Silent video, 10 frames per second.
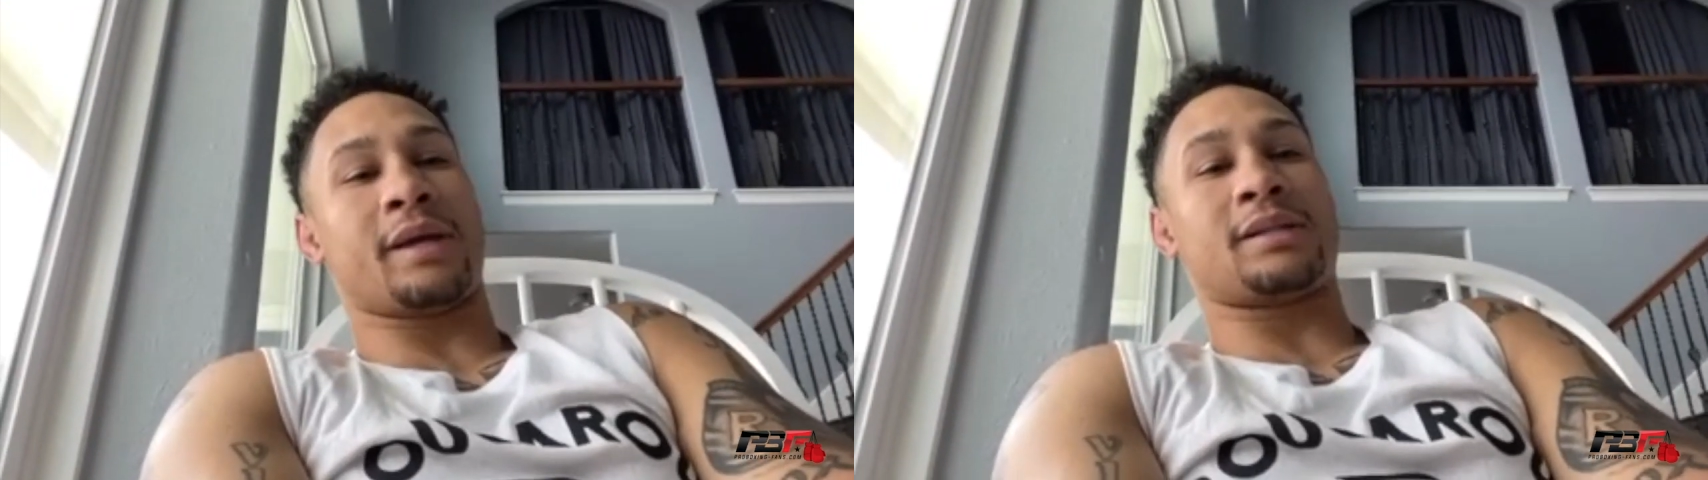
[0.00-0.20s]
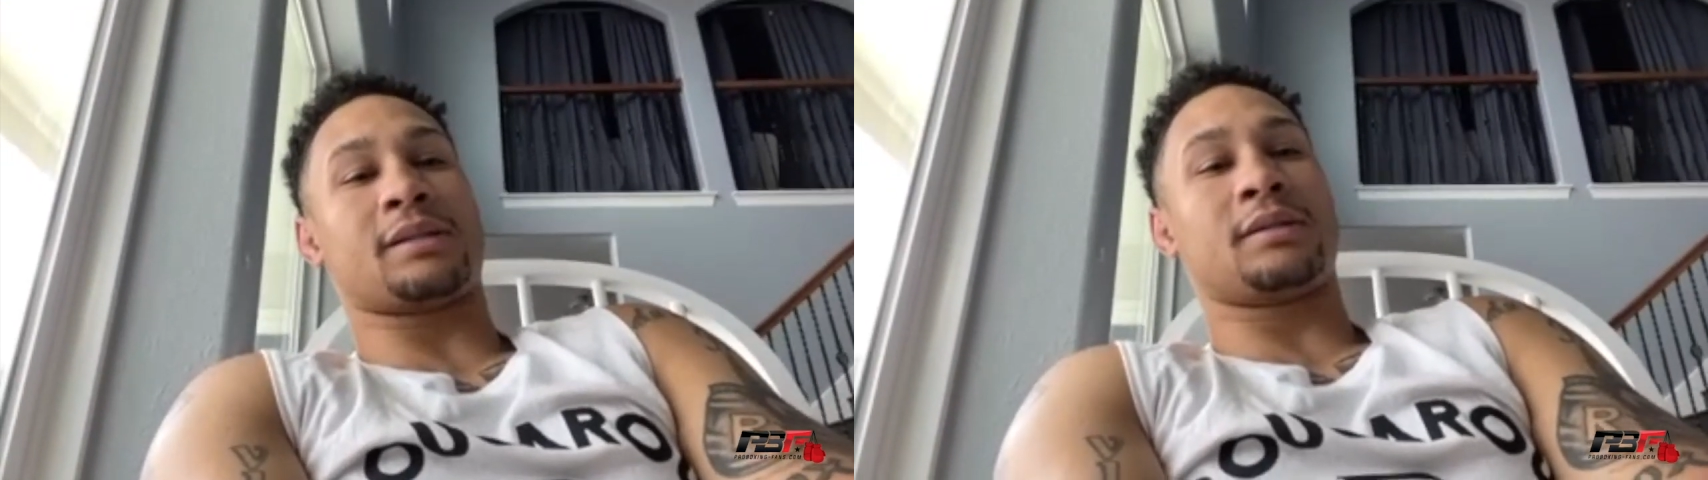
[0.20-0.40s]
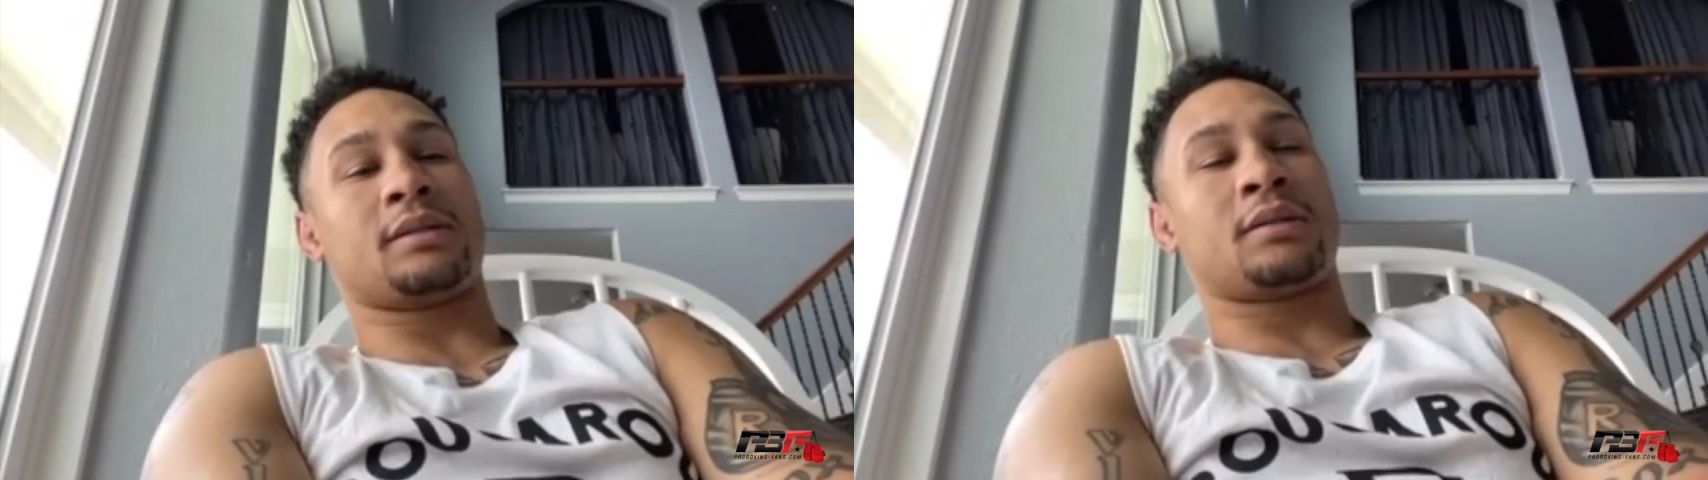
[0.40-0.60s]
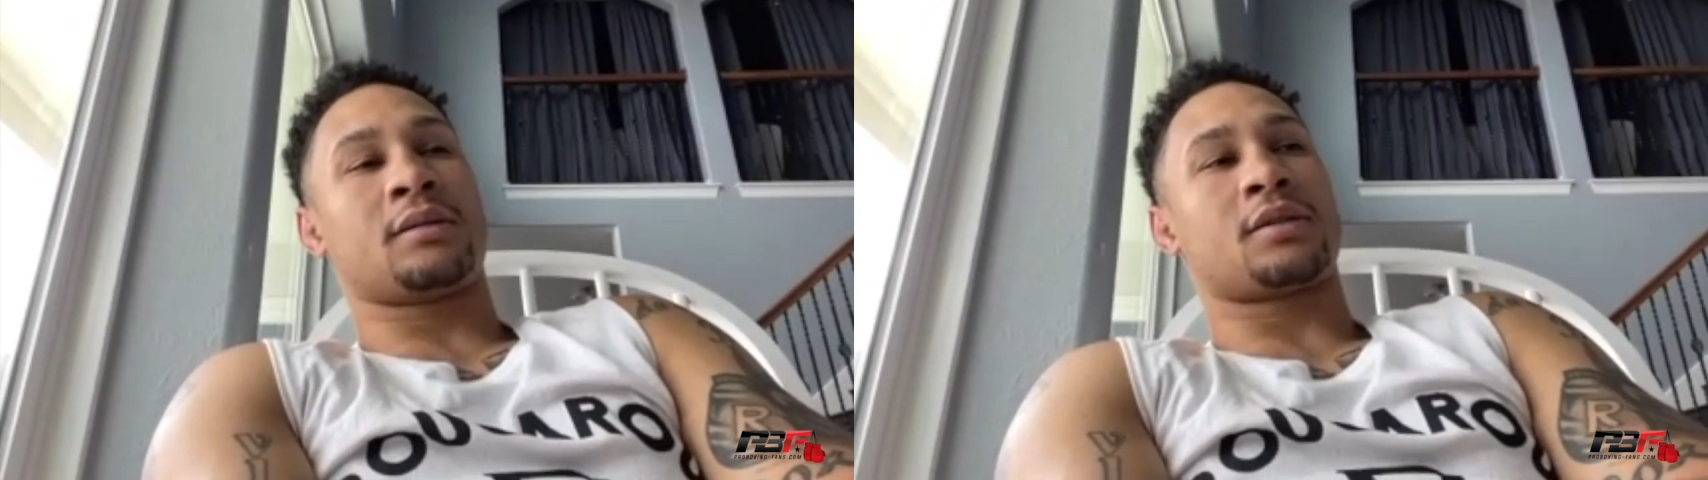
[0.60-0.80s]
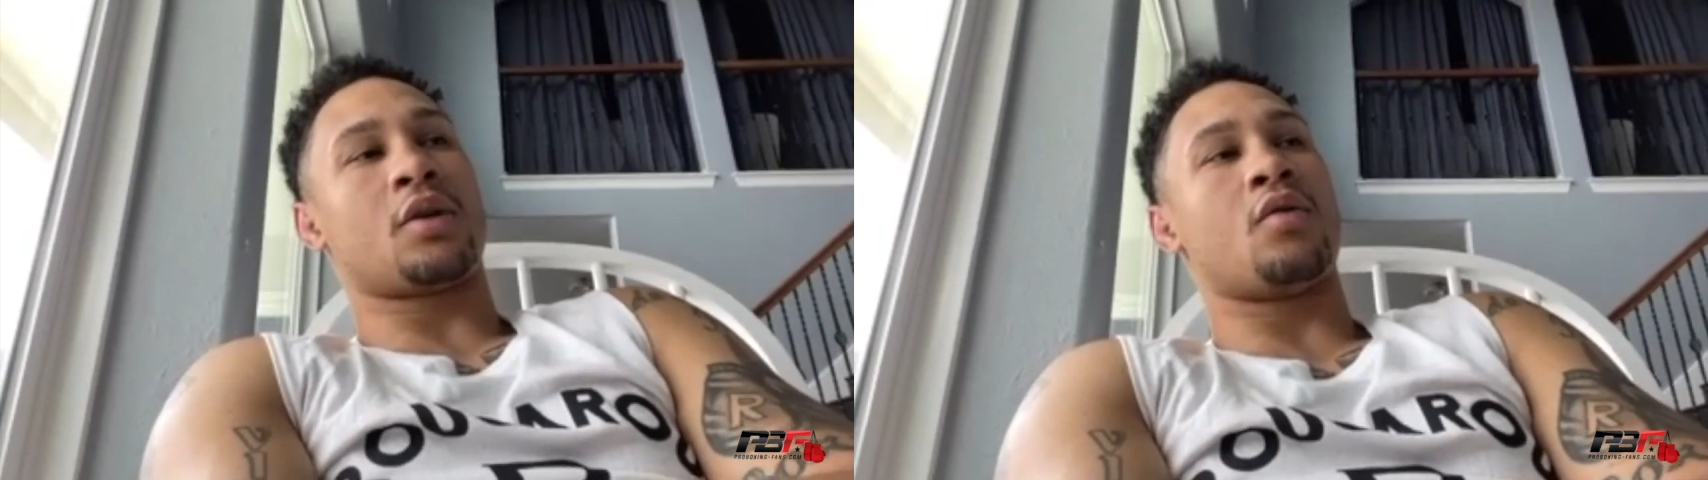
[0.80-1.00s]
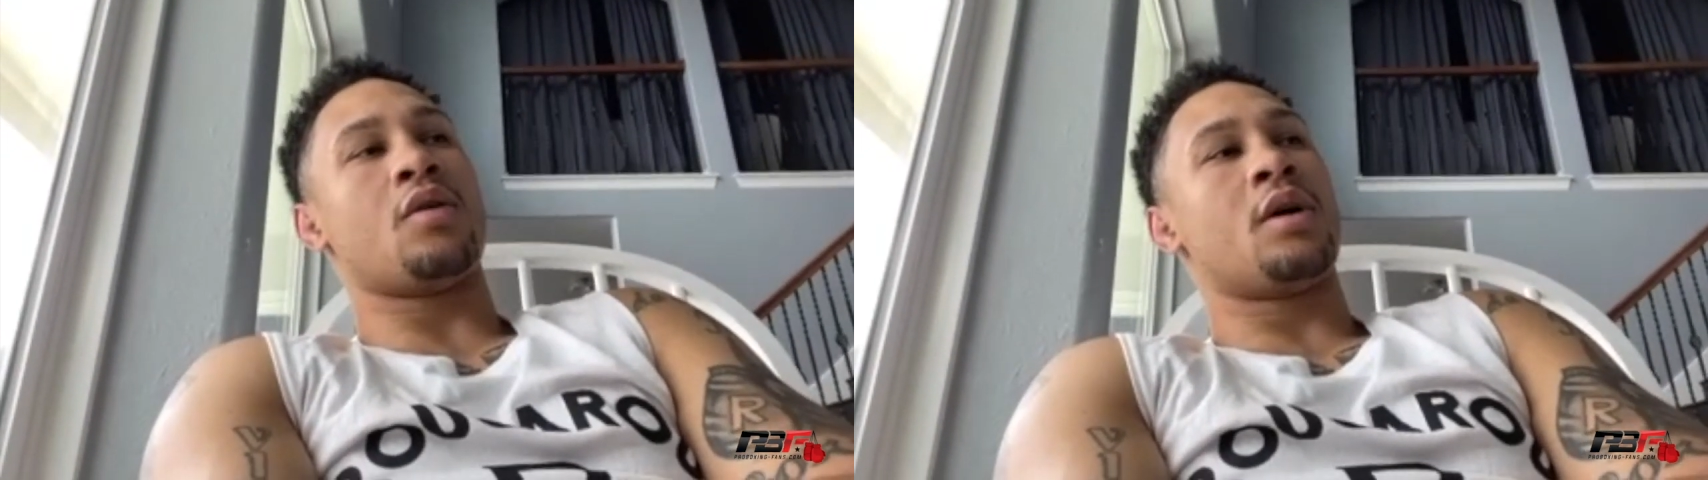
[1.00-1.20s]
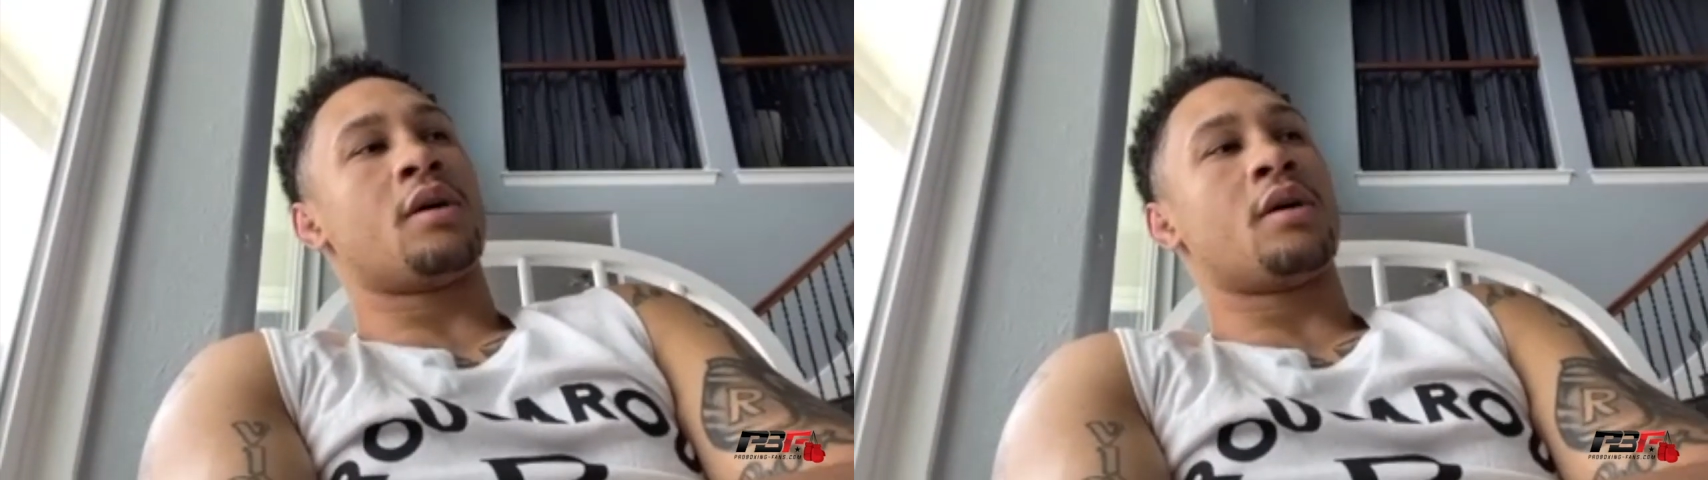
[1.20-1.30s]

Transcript: basically. So,